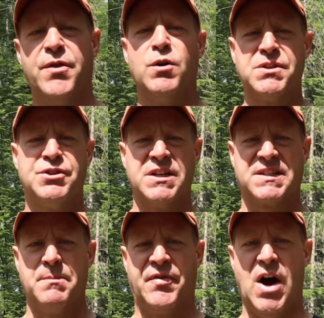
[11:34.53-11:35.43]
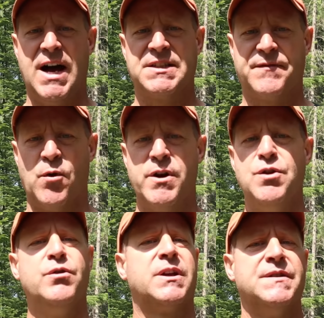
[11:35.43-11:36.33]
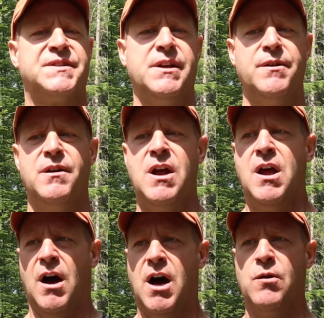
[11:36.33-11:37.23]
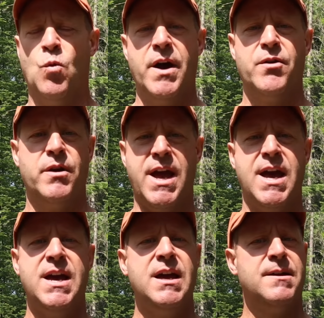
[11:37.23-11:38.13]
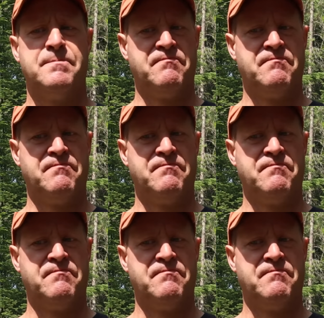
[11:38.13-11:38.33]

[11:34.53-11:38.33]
those are just some thoughts for you to consider on whether A,